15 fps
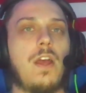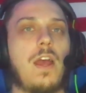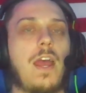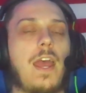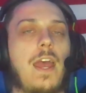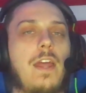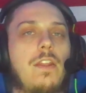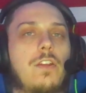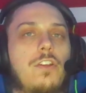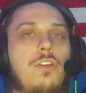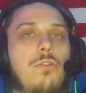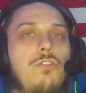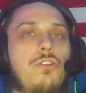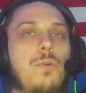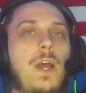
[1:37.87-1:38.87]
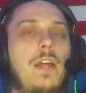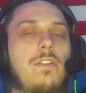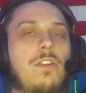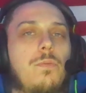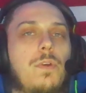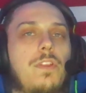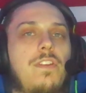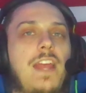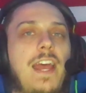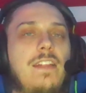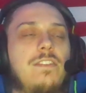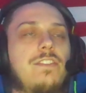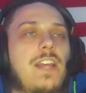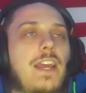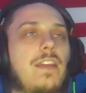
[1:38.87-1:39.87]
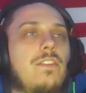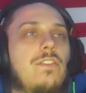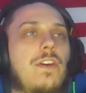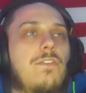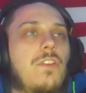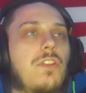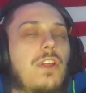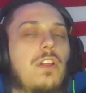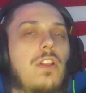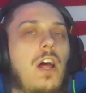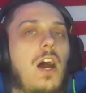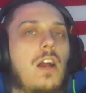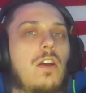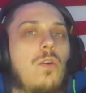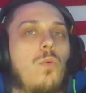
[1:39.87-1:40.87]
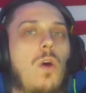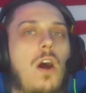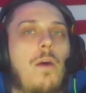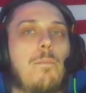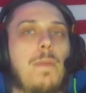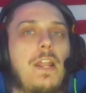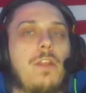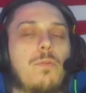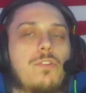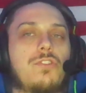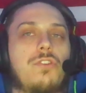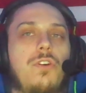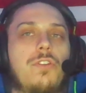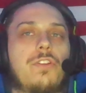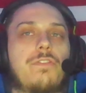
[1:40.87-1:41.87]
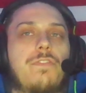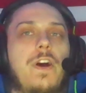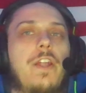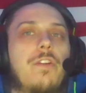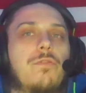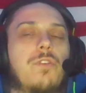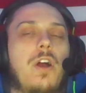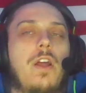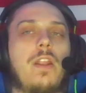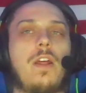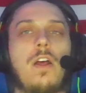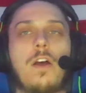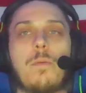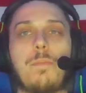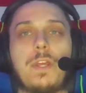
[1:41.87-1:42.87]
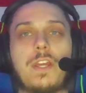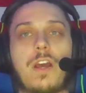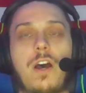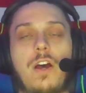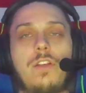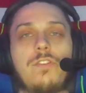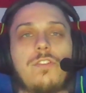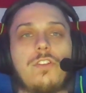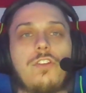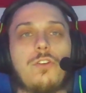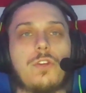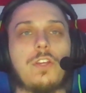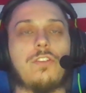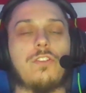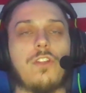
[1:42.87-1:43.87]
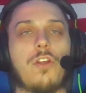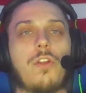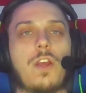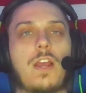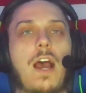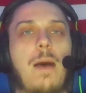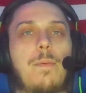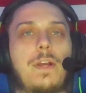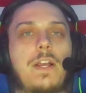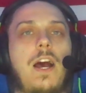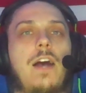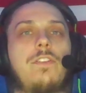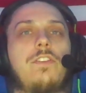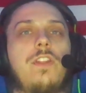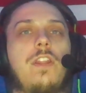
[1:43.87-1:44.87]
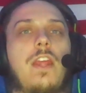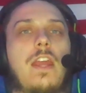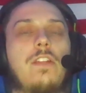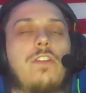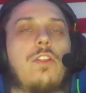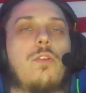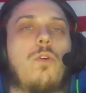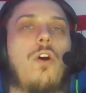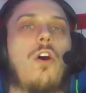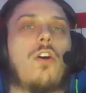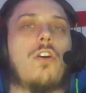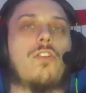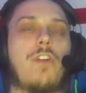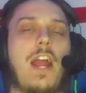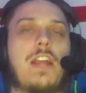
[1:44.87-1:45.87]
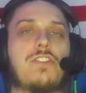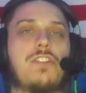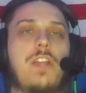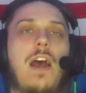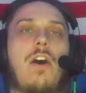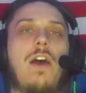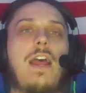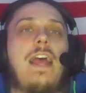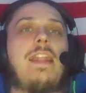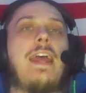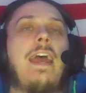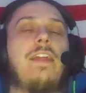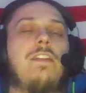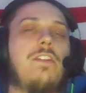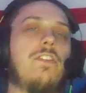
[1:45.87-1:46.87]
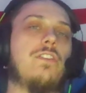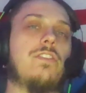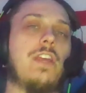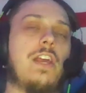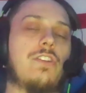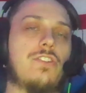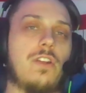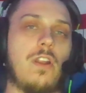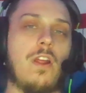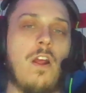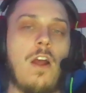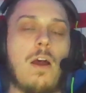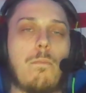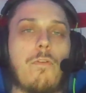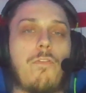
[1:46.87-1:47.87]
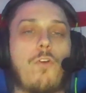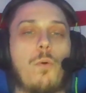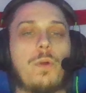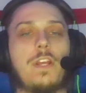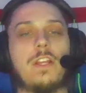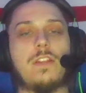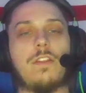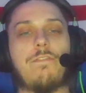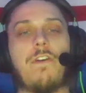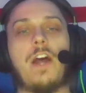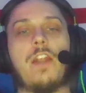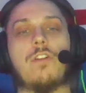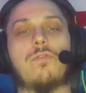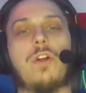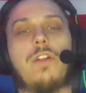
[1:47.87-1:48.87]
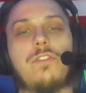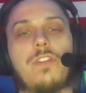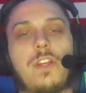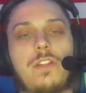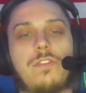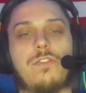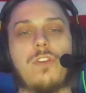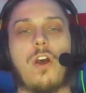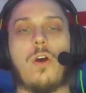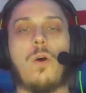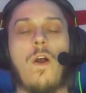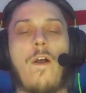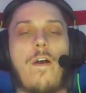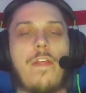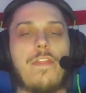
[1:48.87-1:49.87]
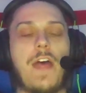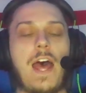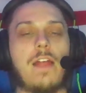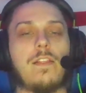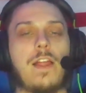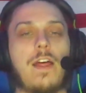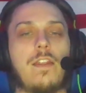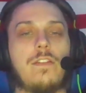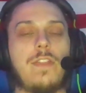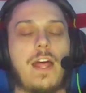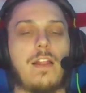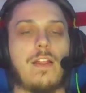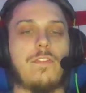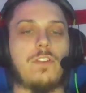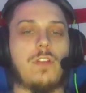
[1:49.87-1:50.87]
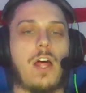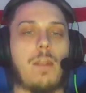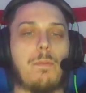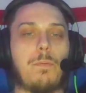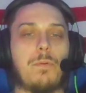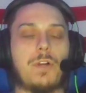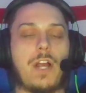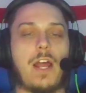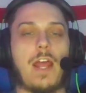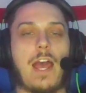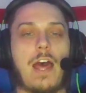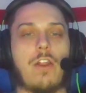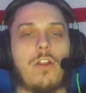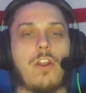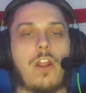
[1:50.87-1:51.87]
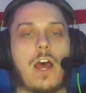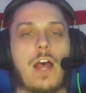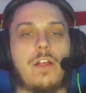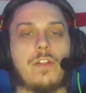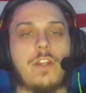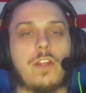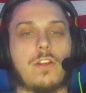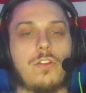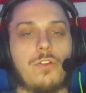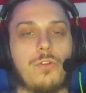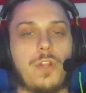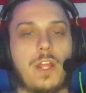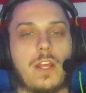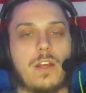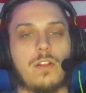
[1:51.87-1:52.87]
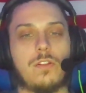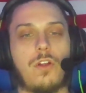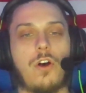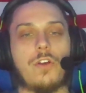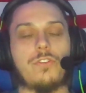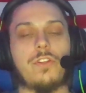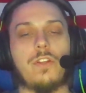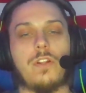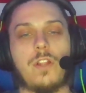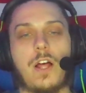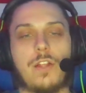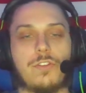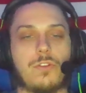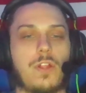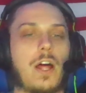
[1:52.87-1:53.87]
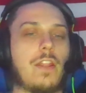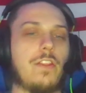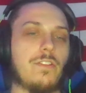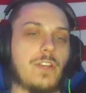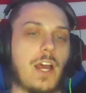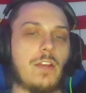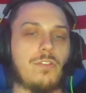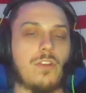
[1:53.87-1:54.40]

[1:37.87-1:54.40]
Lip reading: And Q2 ended with 10 seconds left on the clock while many were still in their final run because Yuki Tsunoda kamikazed it into the wall, crashed out, and ended the session before we could get the final runs in. So that left a lot of people kind of out on an island, including Lawson, Alonso, a lot of these guys.